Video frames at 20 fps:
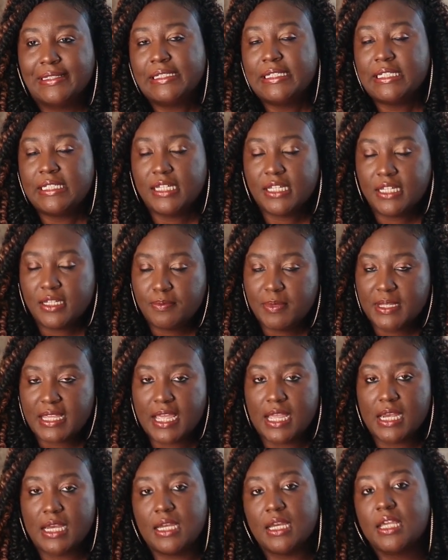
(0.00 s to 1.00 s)
It could be
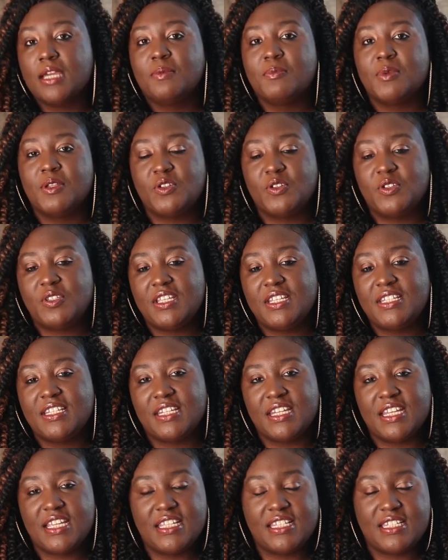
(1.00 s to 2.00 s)
editing, but you see
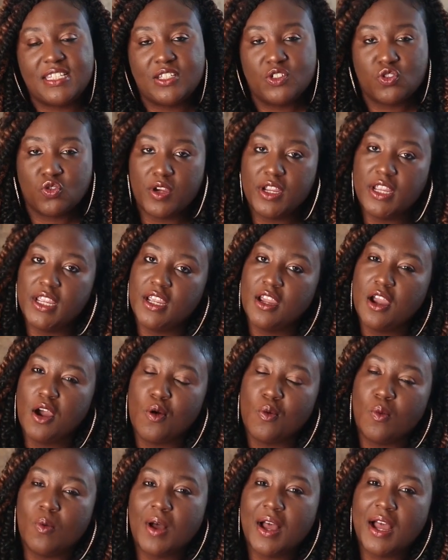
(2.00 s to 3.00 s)
Denise drinking her
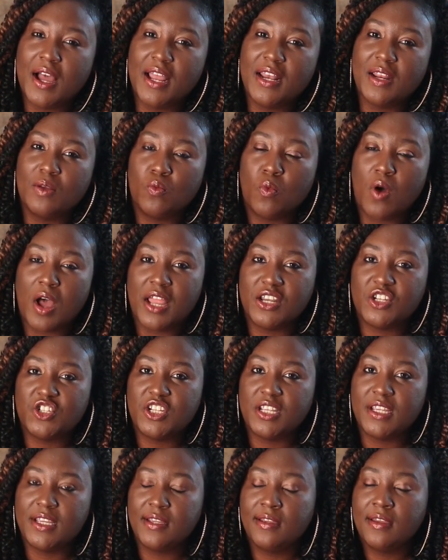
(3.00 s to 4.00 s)
wine and
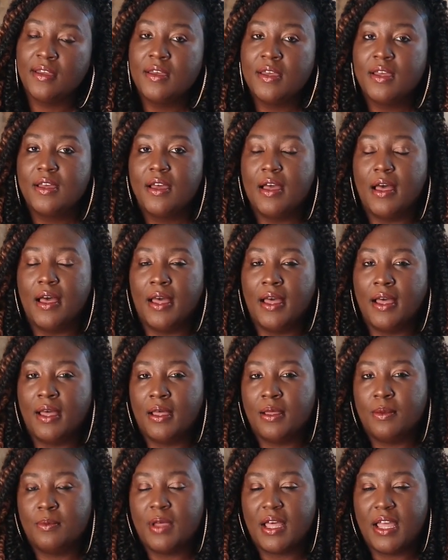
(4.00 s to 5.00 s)
watching
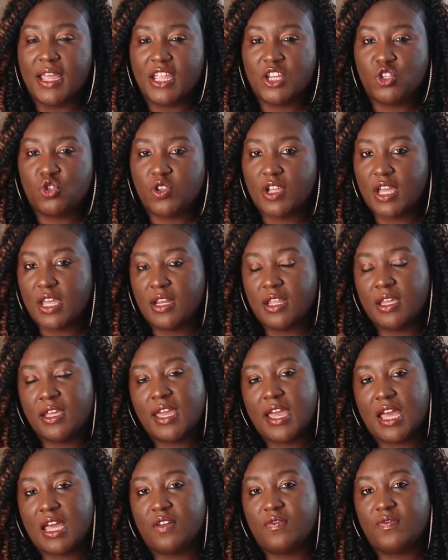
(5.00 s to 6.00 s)
Adriana and
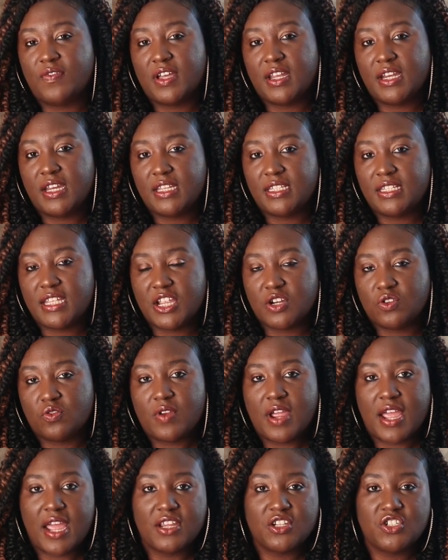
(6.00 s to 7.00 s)
Calfani's
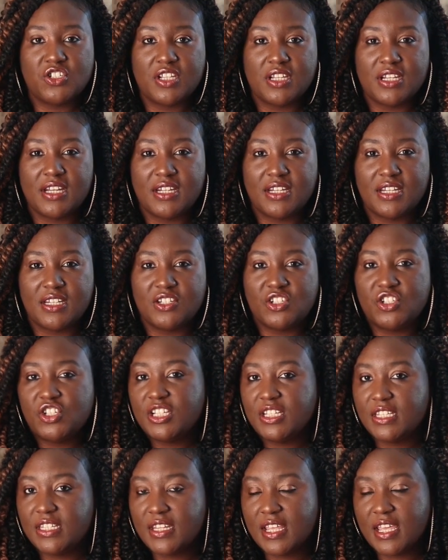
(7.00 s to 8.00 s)
interaction, and then
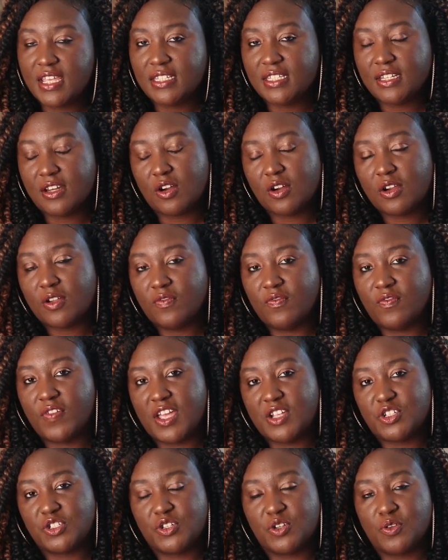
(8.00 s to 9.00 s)
she says in her
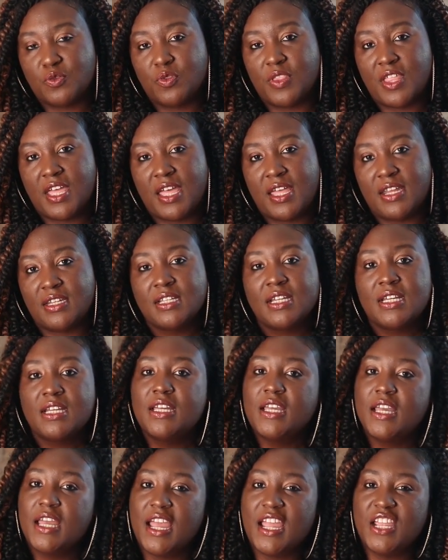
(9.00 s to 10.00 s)
confessional that
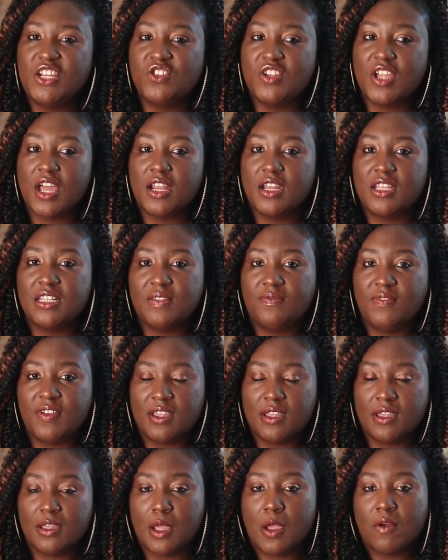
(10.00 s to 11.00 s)
Adriana is
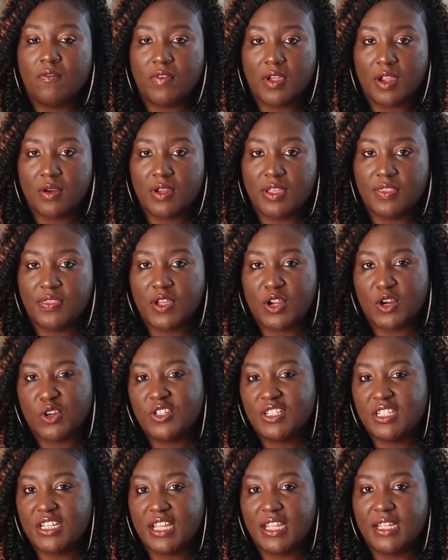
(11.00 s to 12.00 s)
being very
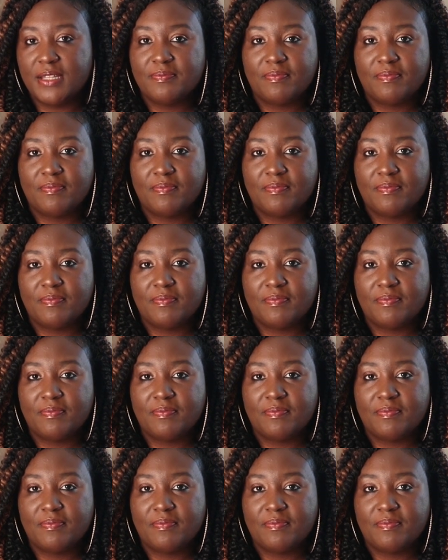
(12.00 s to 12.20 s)
thirsty.